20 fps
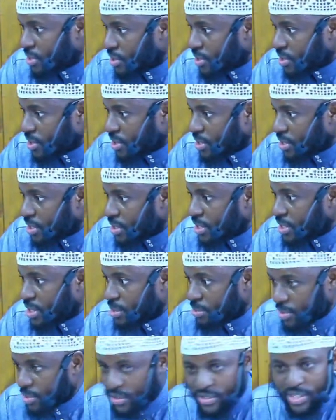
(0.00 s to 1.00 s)
The brother says, what's
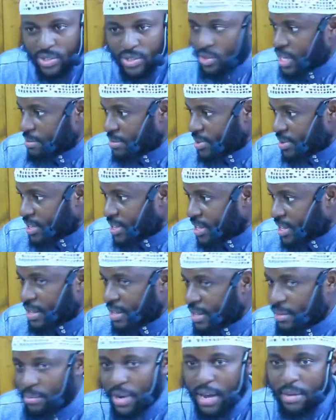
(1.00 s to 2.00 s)
your name?
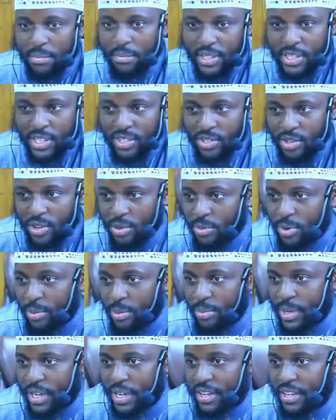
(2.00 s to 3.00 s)
Muhammad says no.
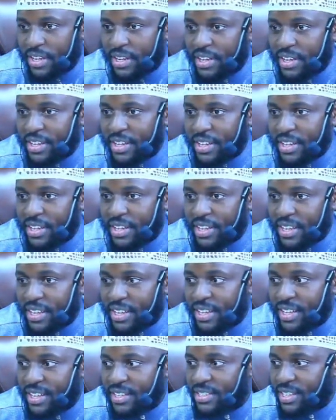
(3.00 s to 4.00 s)
Mu'min.
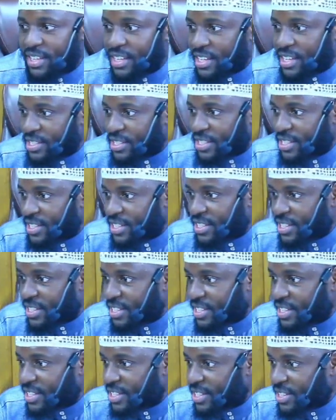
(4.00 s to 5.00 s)
Say yes.
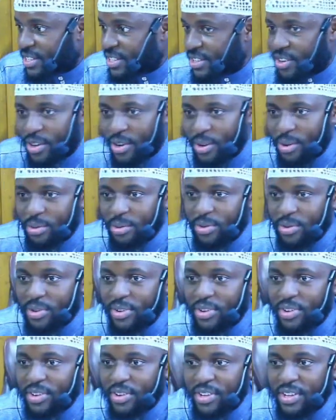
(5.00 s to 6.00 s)
No.
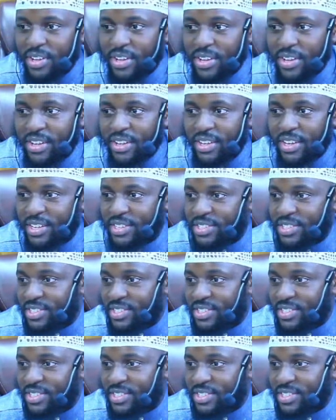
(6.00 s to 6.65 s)
Yes.